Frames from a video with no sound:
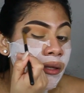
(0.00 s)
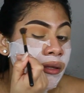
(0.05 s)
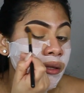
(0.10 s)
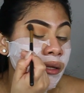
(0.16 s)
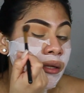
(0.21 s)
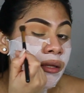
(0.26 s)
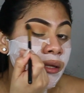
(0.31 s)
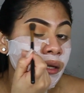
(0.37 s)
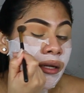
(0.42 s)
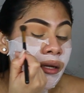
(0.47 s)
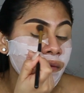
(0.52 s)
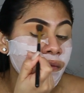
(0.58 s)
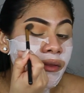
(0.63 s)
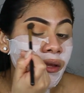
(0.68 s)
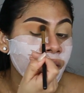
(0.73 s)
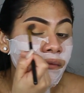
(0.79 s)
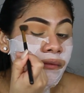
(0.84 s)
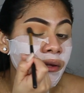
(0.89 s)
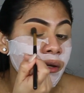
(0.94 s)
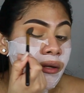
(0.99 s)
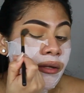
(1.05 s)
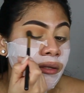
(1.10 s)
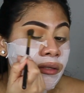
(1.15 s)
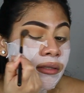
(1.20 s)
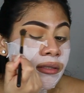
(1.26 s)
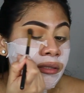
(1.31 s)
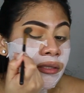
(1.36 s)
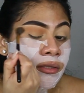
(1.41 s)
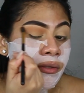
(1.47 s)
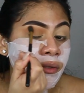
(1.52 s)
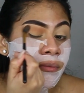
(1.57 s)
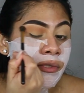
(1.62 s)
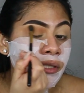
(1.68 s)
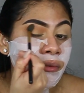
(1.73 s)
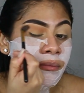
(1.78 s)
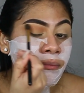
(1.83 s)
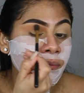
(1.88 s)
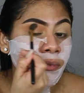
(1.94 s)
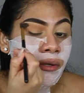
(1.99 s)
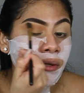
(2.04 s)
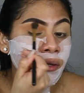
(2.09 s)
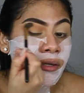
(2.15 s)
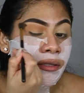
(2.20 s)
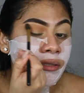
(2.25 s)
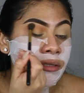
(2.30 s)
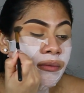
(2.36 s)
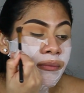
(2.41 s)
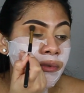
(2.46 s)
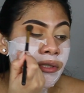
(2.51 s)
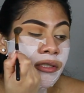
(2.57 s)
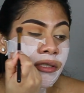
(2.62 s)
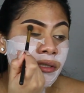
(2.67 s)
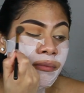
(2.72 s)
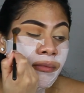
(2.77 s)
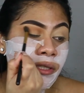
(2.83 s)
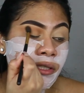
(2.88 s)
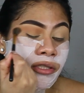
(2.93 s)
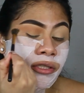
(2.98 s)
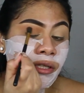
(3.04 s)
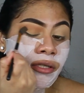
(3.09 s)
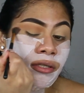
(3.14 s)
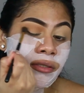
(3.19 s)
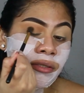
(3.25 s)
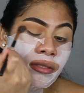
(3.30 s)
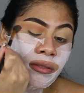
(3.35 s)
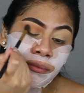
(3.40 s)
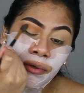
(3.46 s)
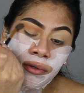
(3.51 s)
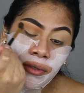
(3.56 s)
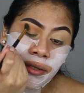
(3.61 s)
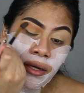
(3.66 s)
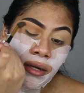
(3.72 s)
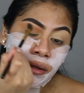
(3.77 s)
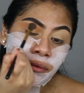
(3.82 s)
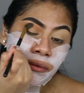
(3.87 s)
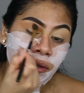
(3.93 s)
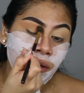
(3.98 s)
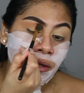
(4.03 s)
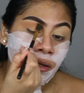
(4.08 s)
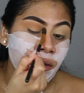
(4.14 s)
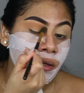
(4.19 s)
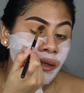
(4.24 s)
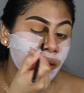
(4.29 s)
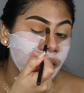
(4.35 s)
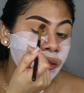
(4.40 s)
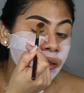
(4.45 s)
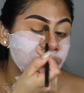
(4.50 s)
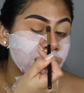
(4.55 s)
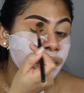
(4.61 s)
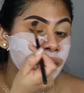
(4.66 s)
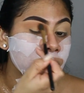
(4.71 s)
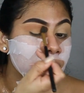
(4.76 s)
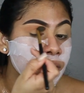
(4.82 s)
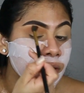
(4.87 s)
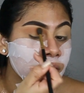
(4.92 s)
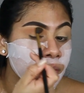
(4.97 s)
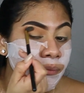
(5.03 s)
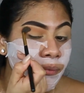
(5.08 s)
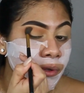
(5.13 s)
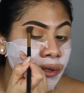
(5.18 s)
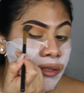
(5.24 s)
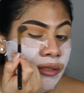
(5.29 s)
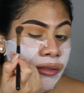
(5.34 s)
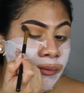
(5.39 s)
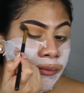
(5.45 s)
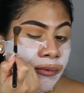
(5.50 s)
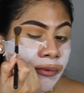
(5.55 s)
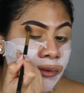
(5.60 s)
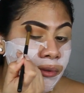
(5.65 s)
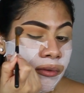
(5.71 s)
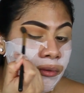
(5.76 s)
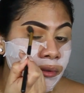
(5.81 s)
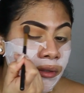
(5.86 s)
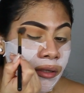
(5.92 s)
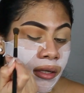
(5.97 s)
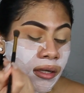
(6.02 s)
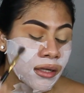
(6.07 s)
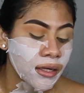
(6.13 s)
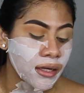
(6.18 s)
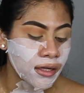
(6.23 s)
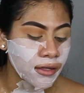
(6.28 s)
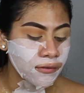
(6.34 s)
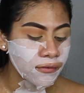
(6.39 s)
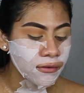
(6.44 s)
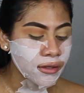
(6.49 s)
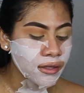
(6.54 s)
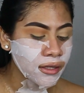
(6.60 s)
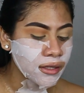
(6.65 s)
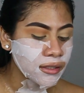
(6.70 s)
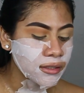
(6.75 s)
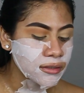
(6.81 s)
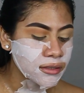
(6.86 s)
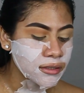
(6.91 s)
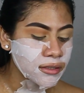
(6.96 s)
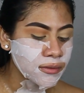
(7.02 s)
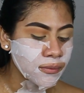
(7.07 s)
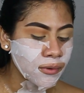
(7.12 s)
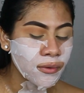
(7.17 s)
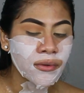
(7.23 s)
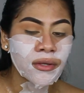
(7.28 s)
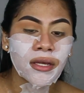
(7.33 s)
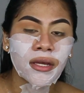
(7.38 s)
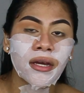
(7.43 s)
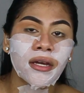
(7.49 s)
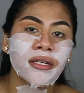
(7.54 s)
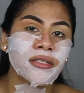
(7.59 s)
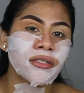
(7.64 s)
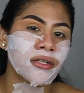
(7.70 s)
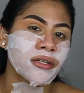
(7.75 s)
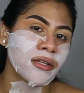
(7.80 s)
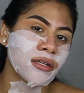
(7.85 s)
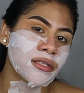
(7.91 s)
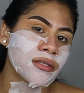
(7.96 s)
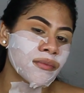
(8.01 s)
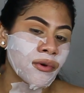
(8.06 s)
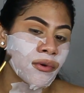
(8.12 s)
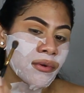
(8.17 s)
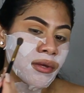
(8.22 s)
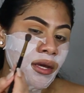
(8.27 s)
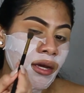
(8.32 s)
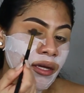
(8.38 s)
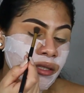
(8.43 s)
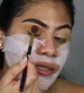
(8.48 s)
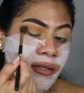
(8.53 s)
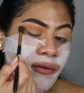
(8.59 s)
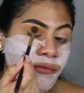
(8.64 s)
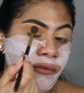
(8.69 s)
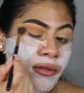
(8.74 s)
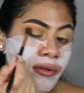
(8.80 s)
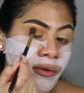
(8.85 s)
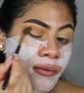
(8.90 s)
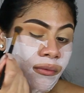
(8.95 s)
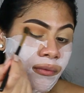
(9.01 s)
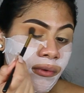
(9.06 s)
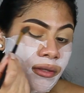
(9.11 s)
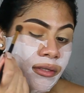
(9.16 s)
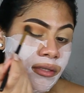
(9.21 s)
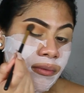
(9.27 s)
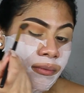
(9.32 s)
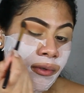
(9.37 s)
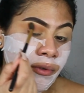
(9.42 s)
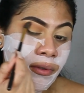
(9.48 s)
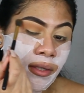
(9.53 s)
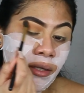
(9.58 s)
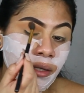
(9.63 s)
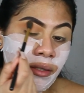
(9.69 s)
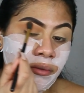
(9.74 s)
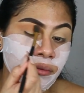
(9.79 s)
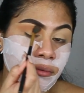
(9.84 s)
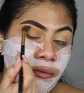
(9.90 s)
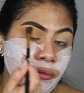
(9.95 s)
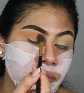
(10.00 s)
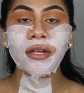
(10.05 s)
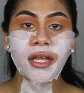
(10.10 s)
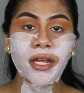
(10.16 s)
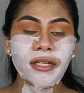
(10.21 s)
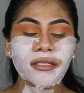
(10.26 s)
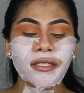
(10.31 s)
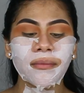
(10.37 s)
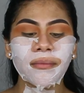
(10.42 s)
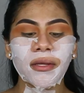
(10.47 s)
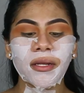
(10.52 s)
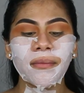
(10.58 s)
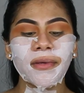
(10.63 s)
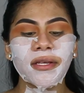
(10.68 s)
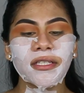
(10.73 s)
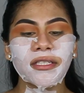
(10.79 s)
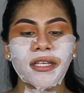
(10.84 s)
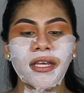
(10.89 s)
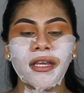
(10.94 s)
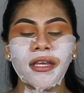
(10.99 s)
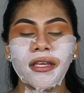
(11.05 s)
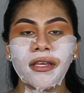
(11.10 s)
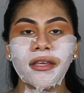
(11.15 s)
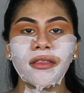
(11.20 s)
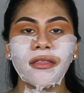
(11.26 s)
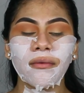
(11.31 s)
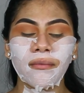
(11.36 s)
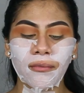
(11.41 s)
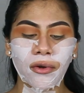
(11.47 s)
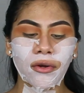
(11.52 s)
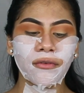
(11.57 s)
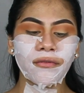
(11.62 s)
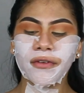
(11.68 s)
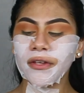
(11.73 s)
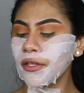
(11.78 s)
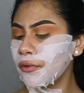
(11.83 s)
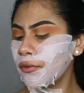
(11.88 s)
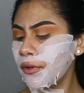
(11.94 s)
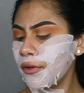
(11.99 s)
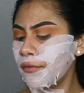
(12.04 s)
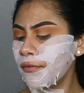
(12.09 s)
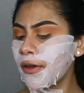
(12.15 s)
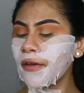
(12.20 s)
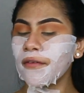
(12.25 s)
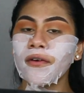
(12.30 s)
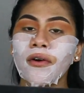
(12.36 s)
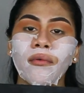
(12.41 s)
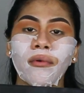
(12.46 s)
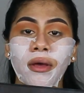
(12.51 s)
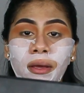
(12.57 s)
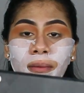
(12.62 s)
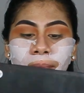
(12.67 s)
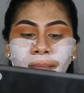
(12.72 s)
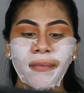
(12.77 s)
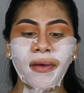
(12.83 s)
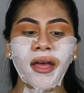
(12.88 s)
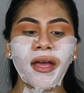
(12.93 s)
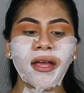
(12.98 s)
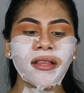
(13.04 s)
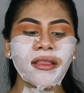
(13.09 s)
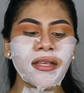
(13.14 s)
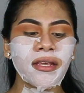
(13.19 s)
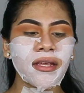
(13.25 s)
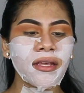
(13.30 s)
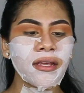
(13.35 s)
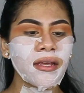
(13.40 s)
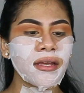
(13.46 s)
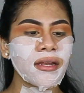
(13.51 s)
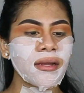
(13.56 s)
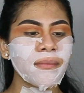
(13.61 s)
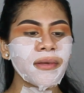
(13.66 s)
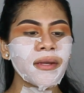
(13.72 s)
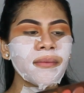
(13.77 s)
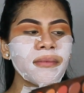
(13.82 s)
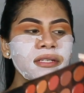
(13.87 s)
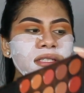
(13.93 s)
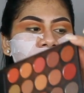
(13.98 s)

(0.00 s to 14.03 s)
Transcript: the link of that video in the description box. But just make sure you smoke it out as much as possible. I feel like smoky eyes are not smoky eyes if you don't really smoke it out. Next, I'm going to be taking the Morphe 350M palette. And I'm going to be